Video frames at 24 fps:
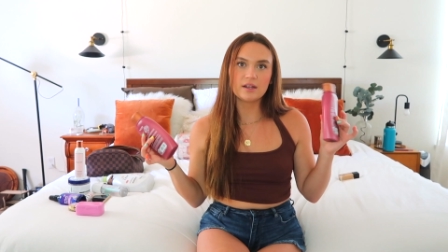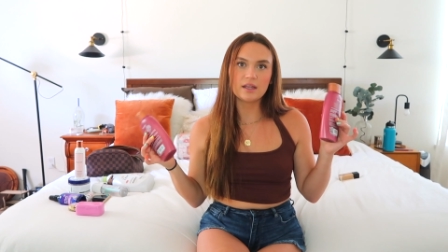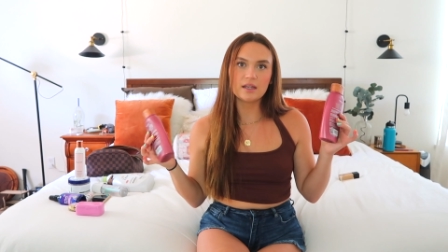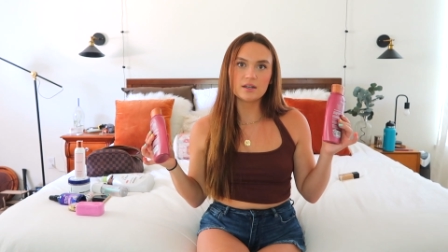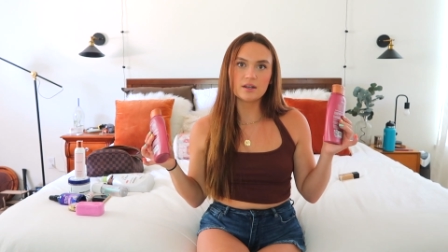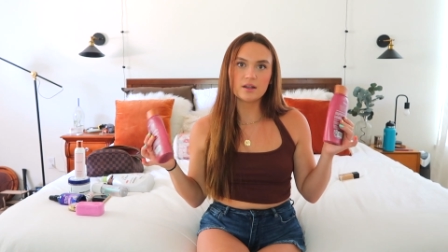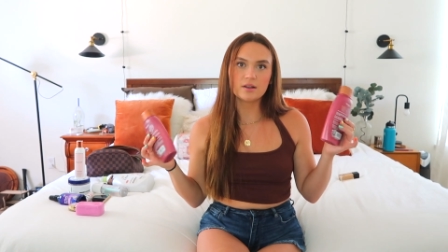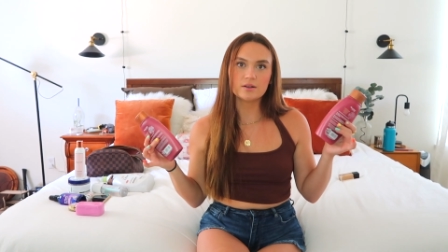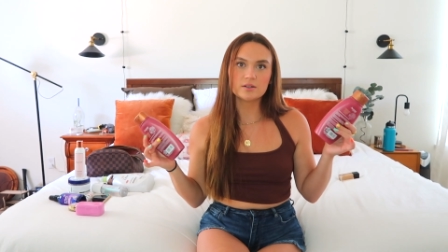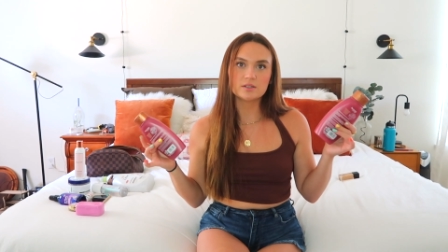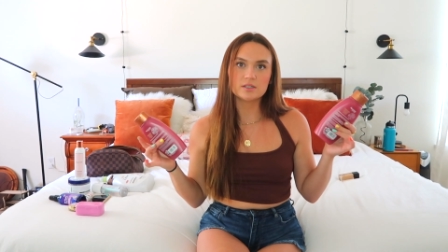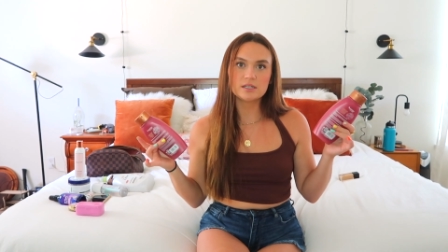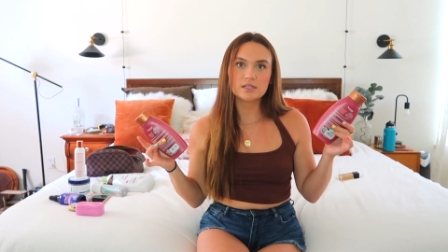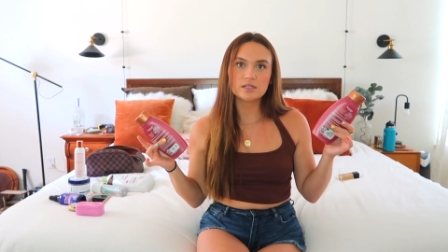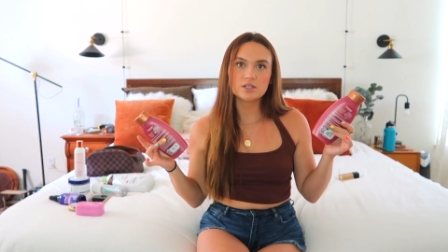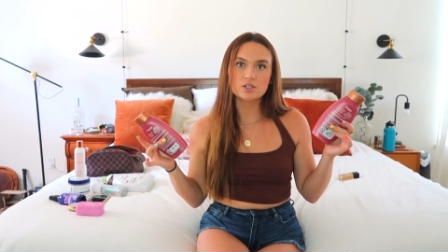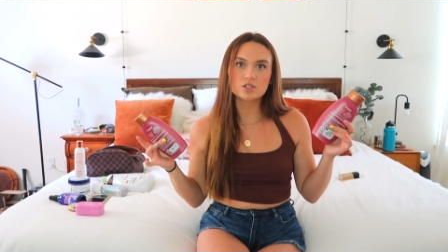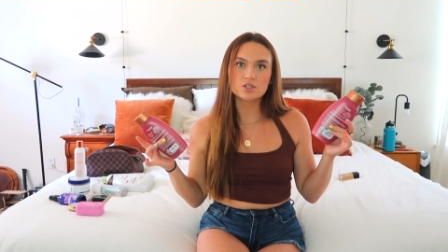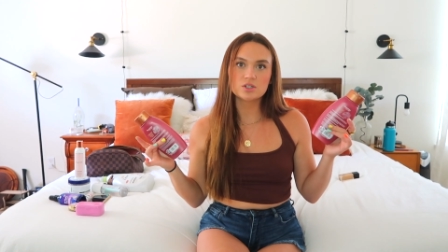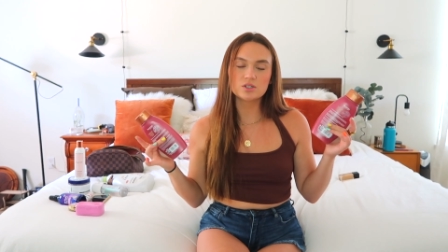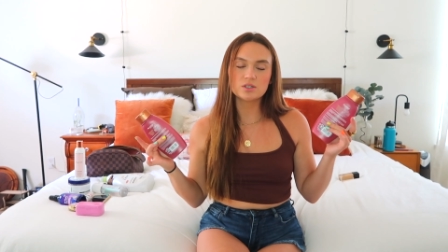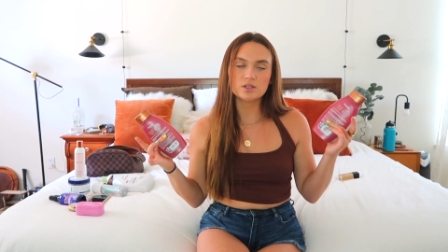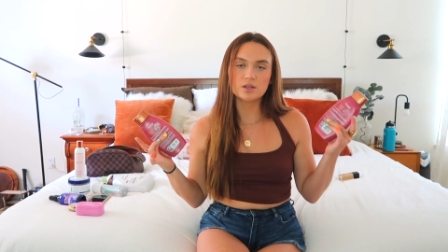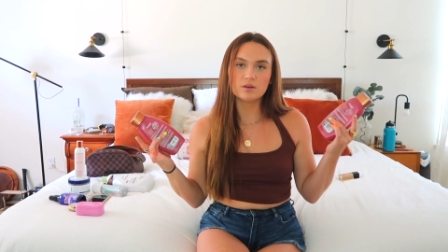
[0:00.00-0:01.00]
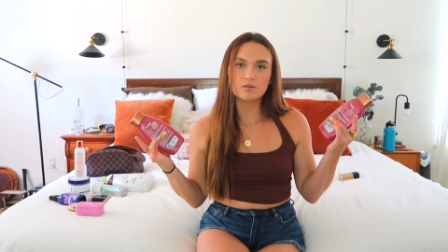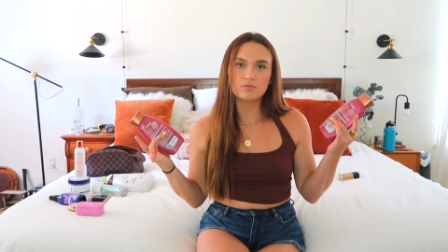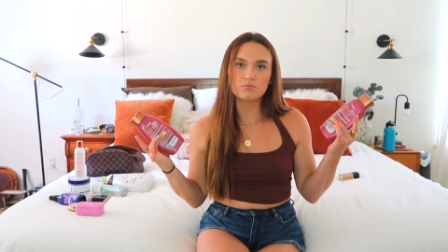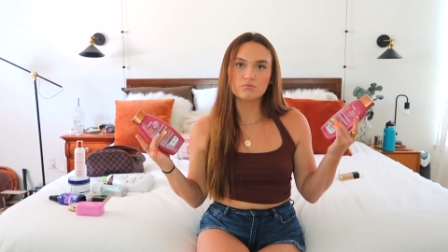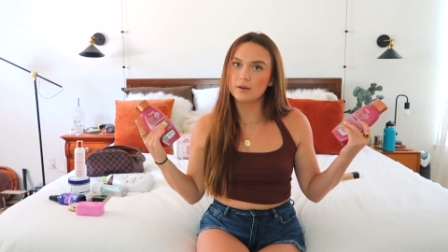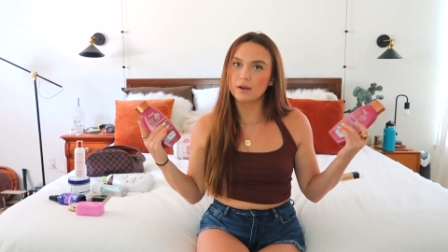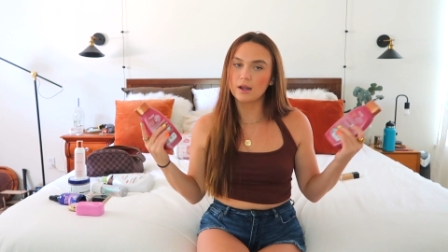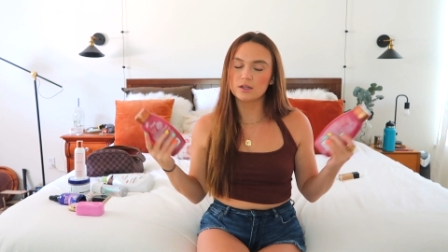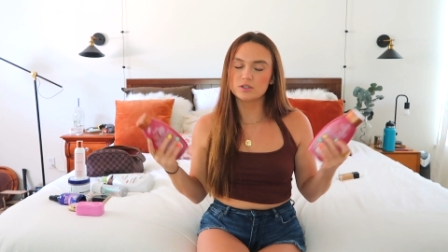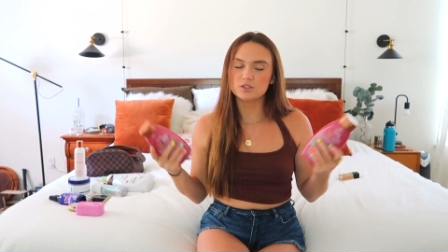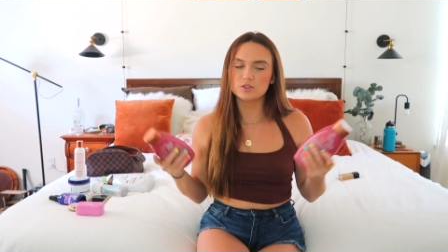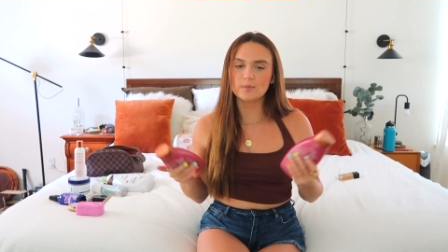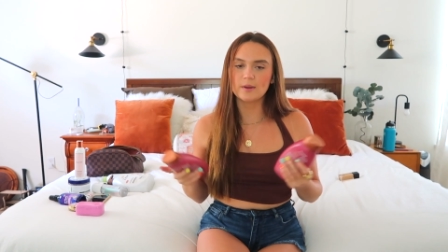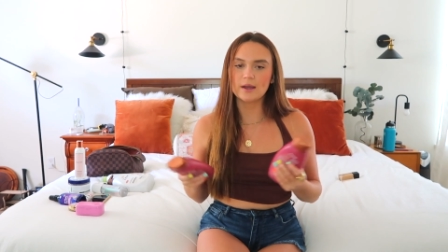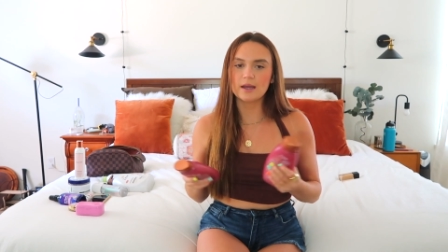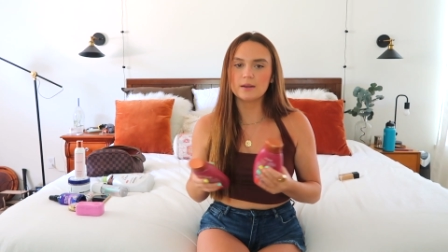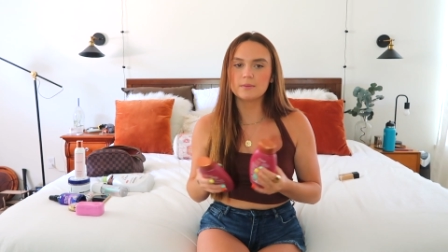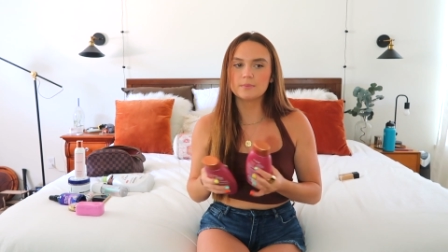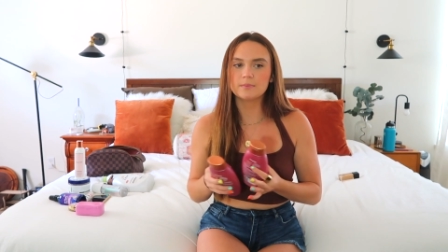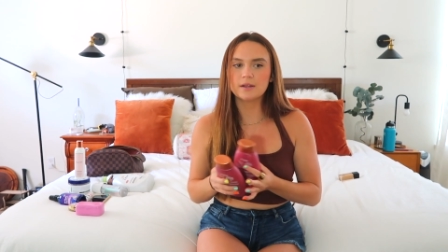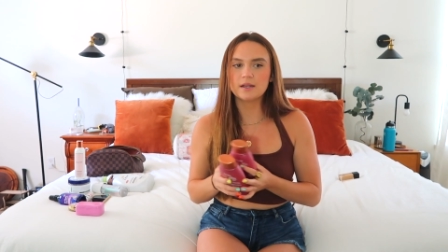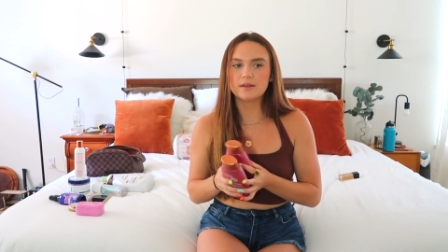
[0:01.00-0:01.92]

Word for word: eight dollars each, so not too bad.